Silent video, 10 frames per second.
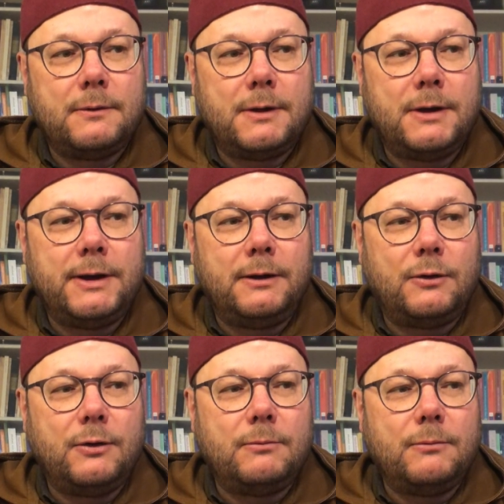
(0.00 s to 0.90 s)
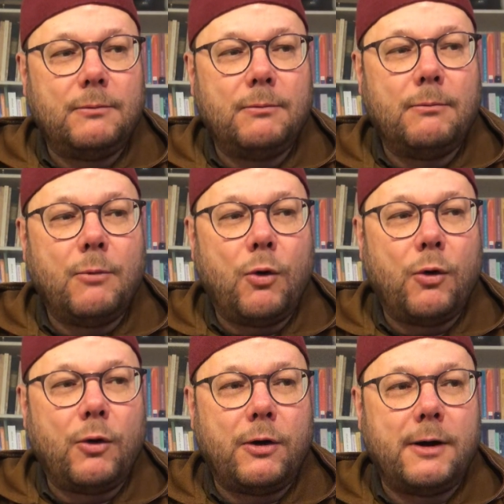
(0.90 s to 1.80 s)
a little
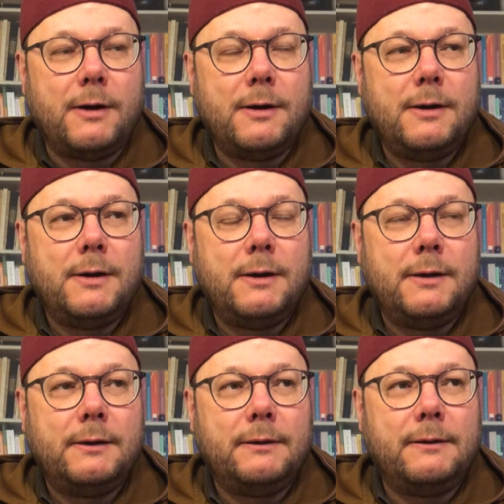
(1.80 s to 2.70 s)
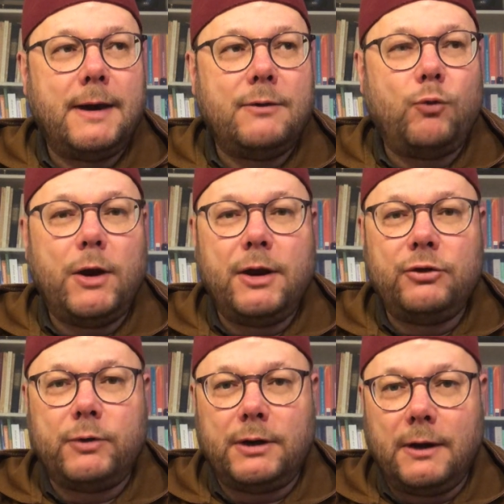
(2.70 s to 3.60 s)
more than
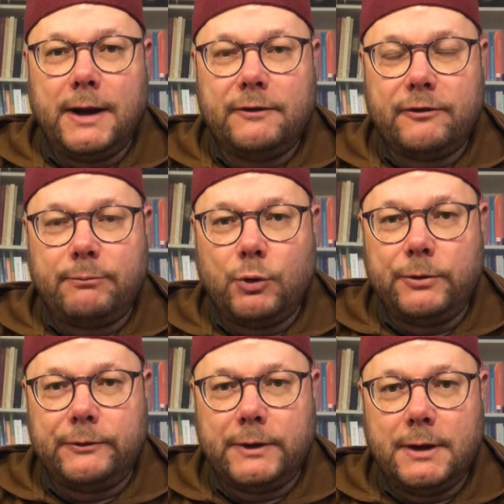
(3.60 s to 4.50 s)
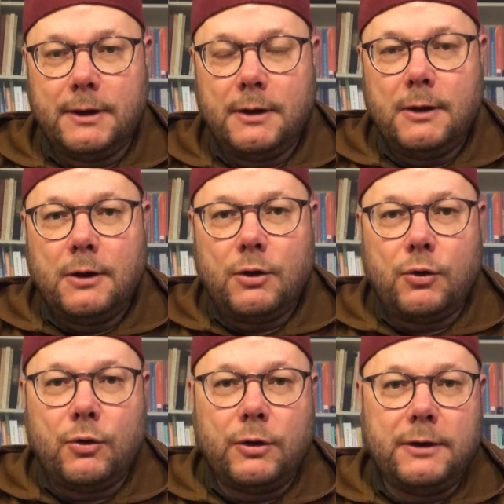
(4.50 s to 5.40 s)
100 lines of poetry
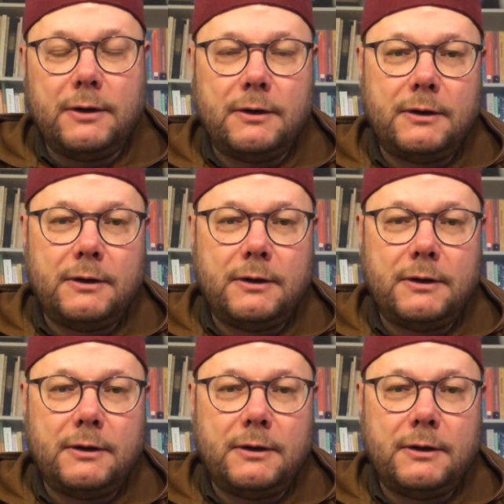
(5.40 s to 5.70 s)
on